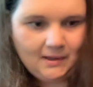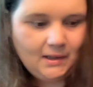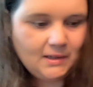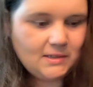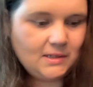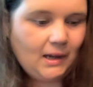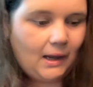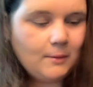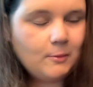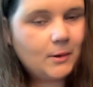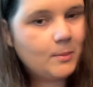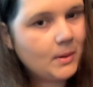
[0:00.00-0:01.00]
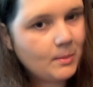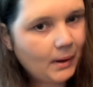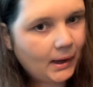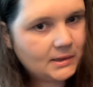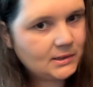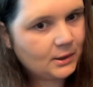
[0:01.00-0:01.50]
See, I repeat buy
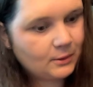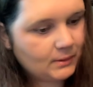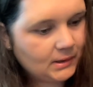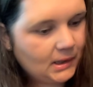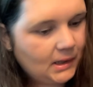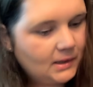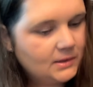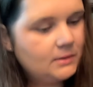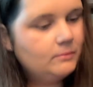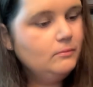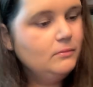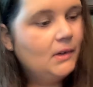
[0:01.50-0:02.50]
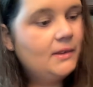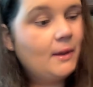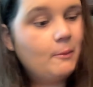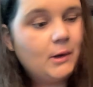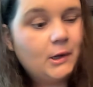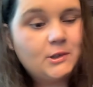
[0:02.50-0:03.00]
because I don't realize. Then
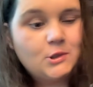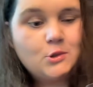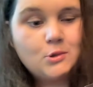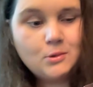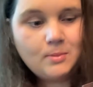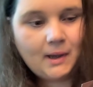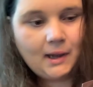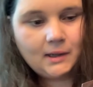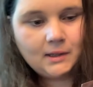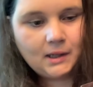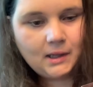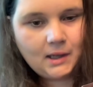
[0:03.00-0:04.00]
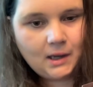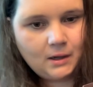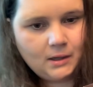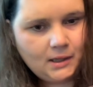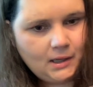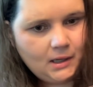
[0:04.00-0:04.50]
we got this 2-pack of the
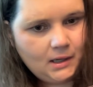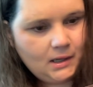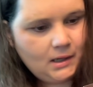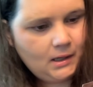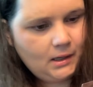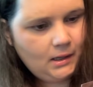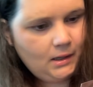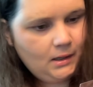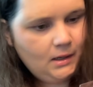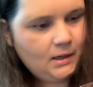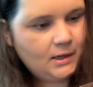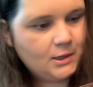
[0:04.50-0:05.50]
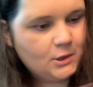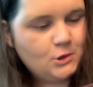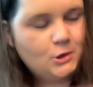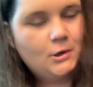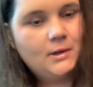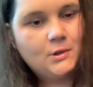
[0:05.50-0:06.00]
Carnique
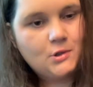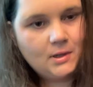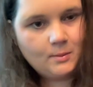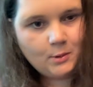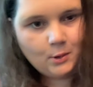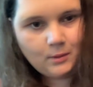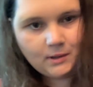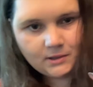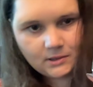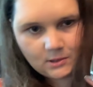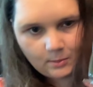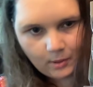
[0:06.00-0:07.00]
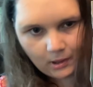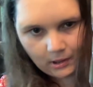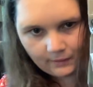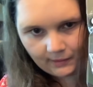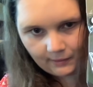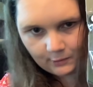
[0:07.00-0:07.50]
conditioner and shampoo. This is
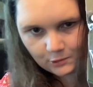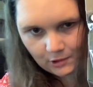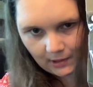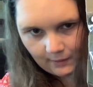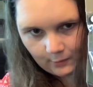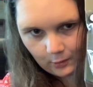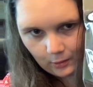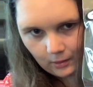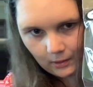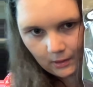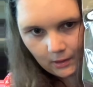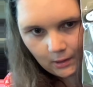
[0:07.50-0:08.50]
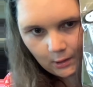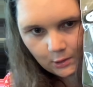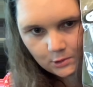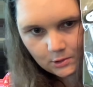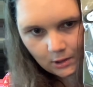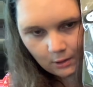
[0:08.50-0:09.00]
perfect for travel,
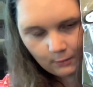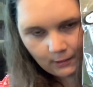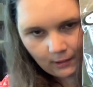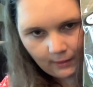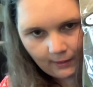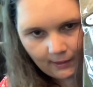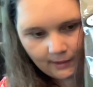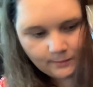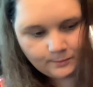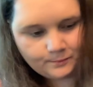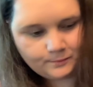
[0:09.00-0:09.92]
so we got that.